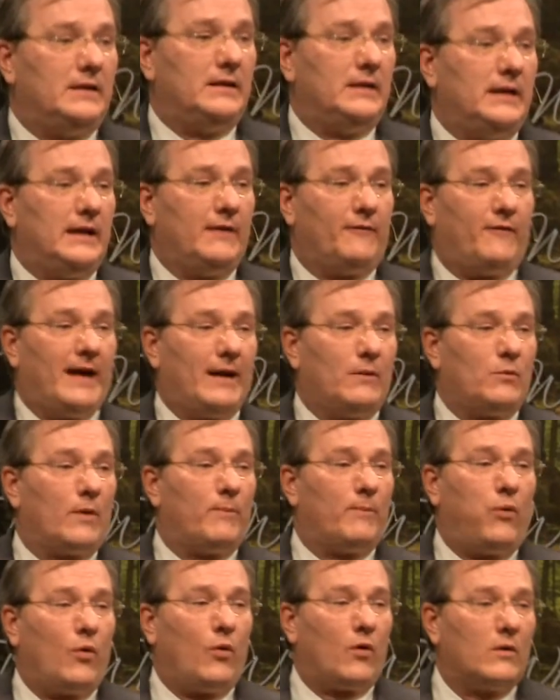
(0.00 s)
If I were
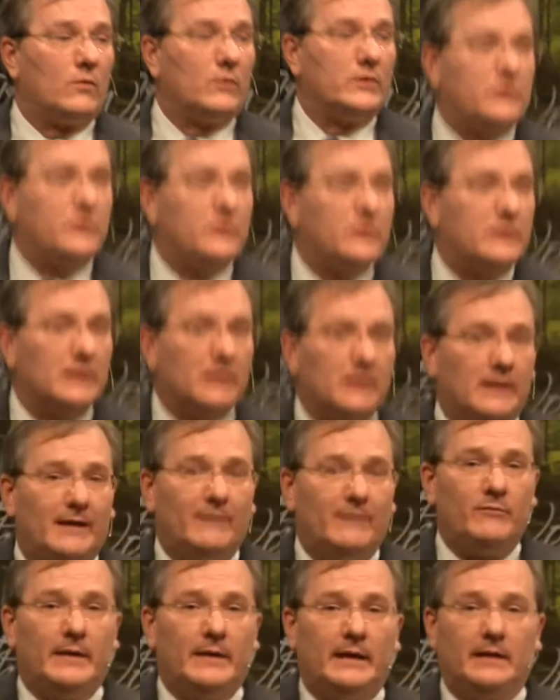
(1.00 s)
poor, would you still
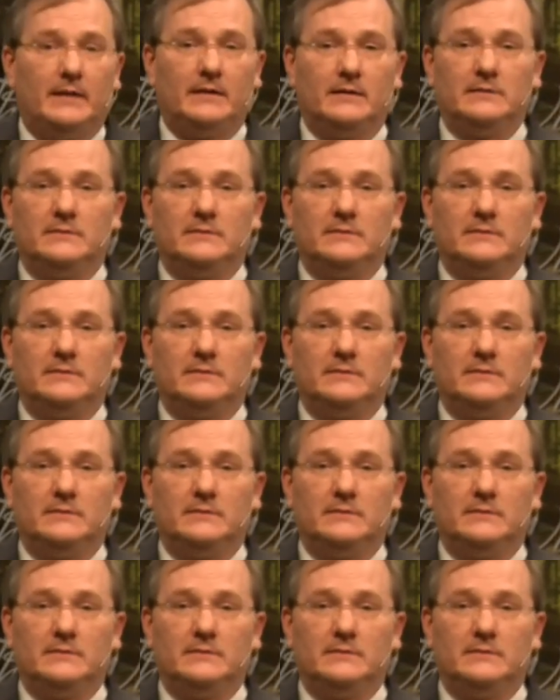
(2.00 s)
love me?"